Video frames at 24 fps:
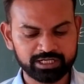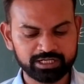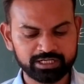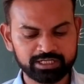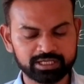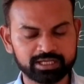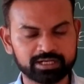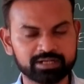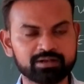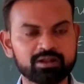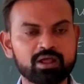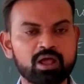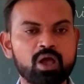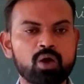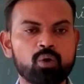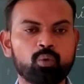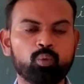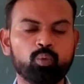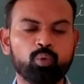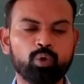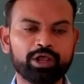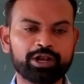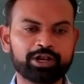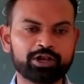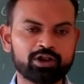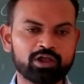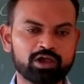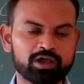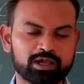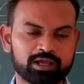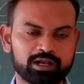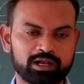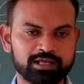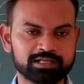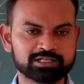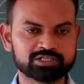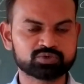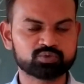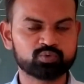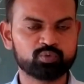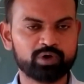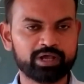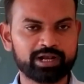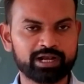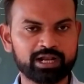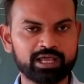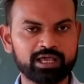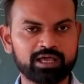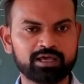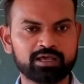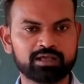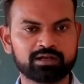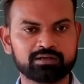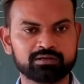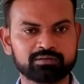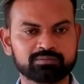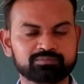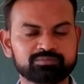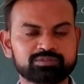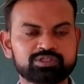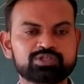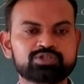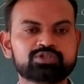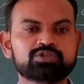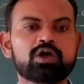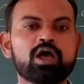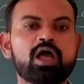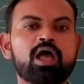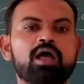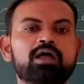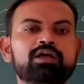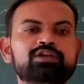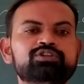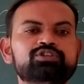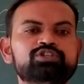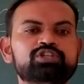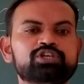Indian vernaculars. Vernacular means